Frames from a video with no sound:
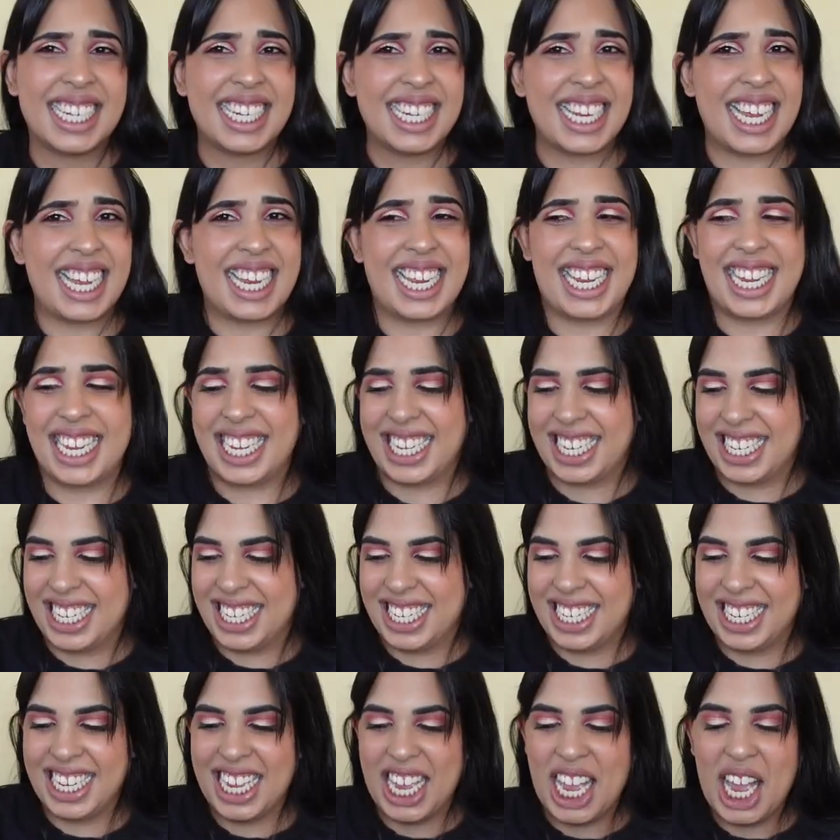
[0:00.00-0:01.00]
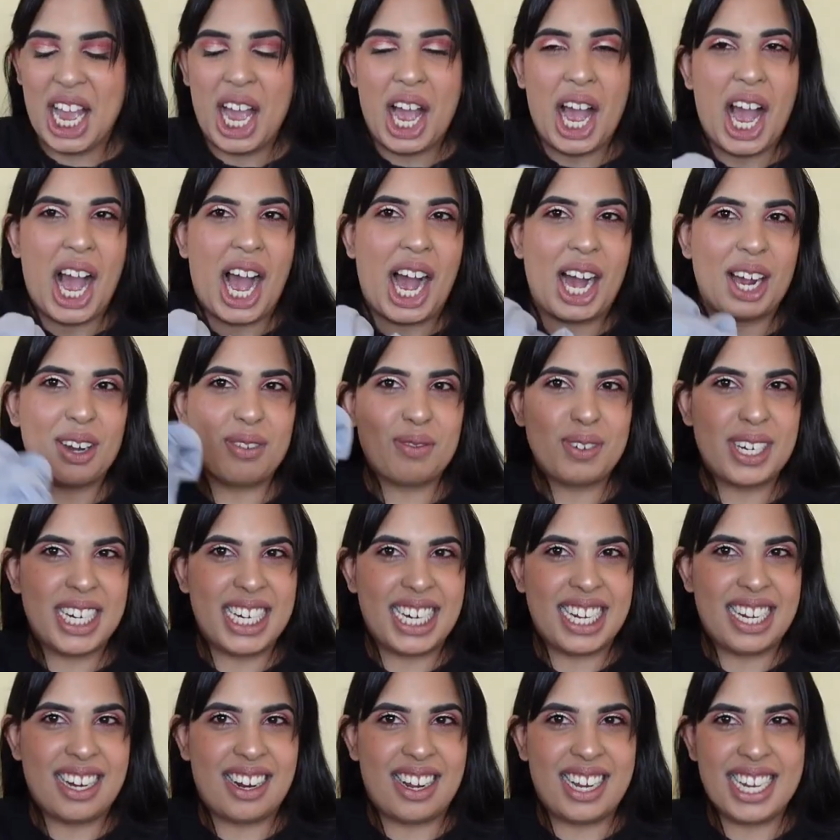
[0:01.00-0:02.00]
like, I
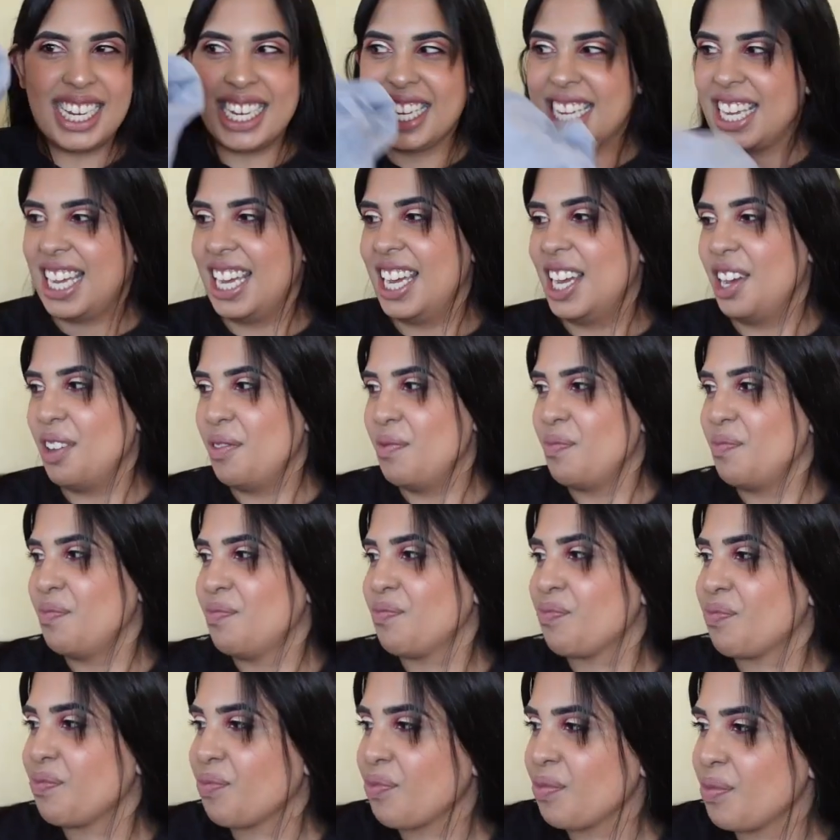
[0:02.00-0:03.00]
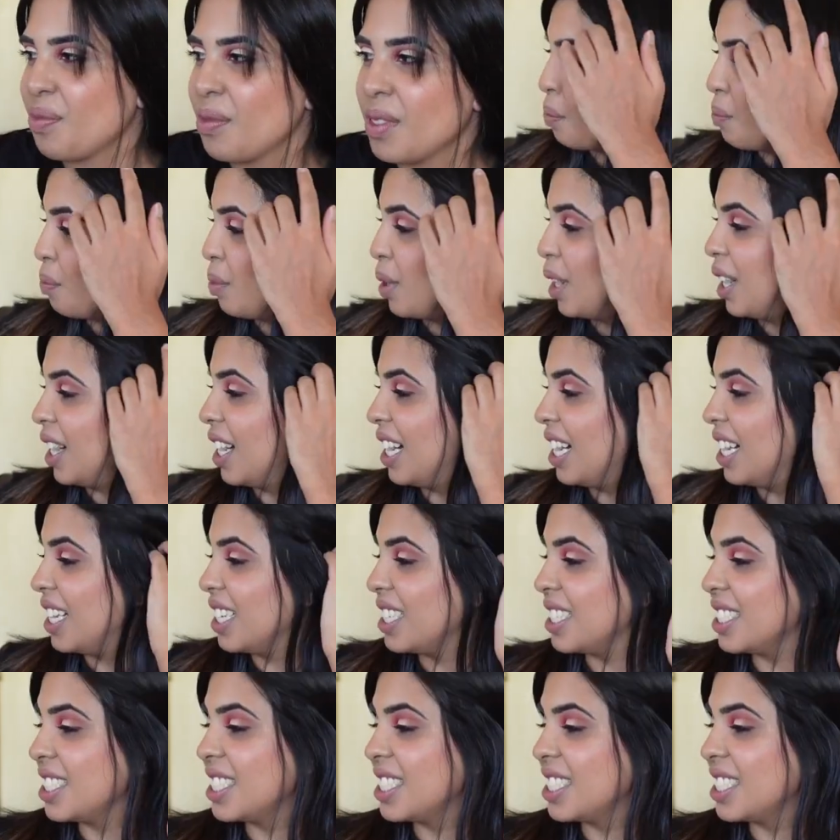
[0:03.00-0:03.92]
really like it. But...